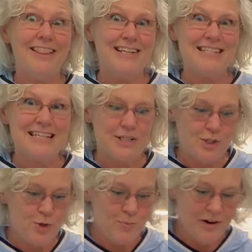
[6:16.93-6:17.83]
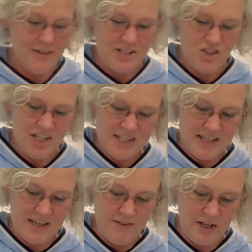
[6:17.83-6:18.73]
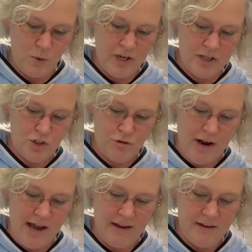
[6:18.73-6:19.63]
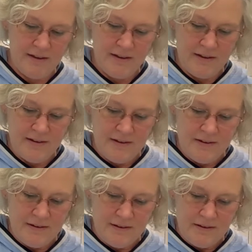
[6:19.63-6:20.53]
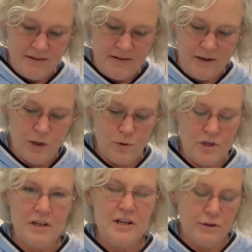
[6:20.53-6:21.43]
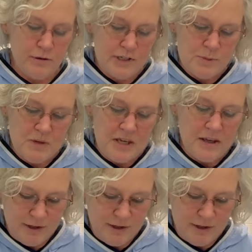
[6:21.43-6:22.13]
let's get a scoop of it just to give it a quick try. Oh, you can hear the crispy.